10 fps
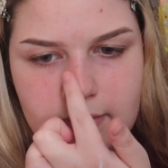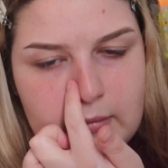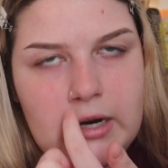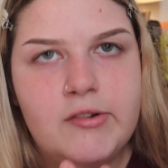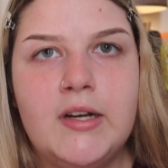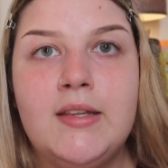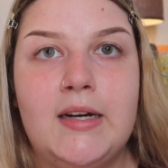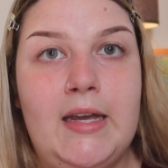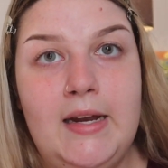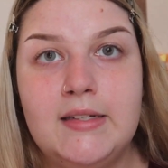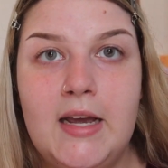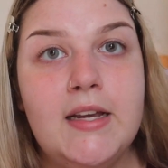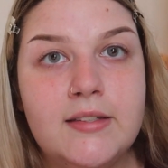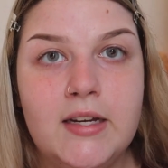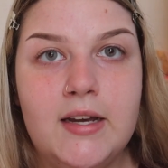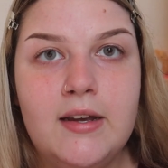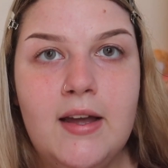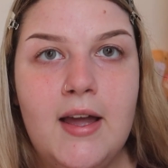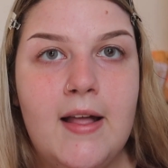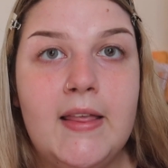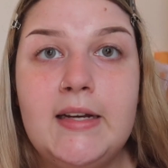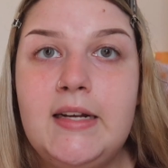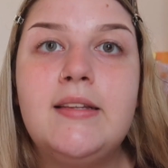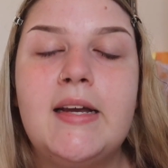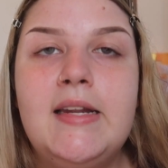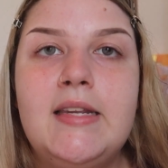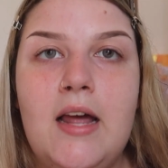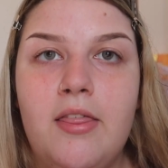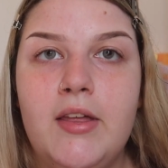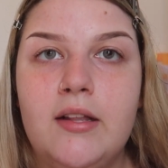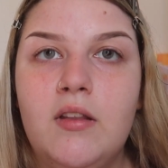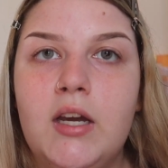I realized that I can't taste it. Like, it tastes like nothing.